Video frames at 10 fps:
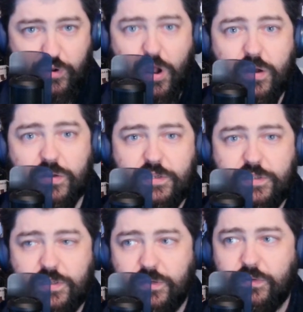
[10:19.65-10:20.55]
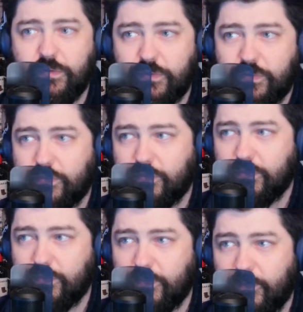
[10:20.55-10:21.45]
calls to
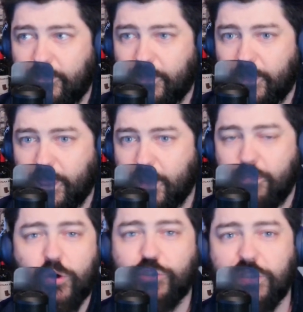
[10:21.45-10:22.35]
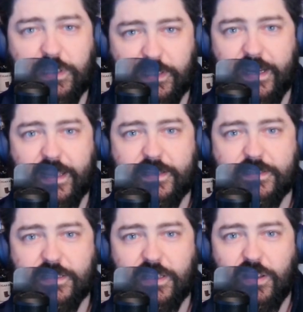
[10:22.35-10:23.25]
abortion clinics,